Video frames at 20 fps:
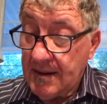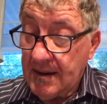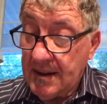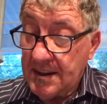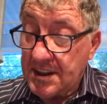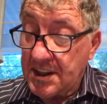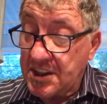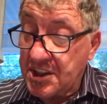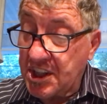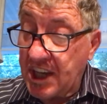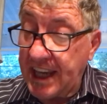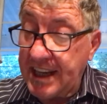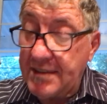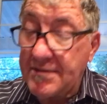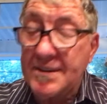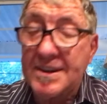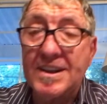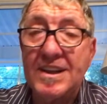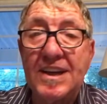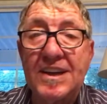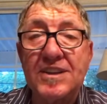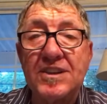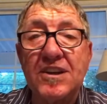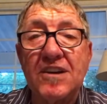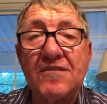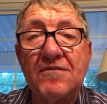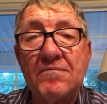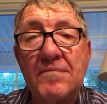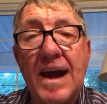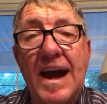The sacredness
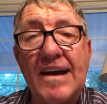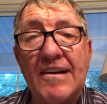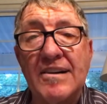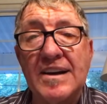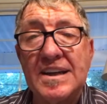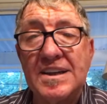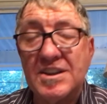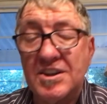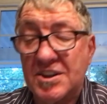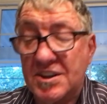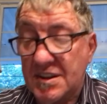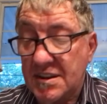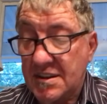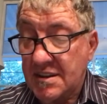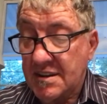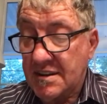of marriage,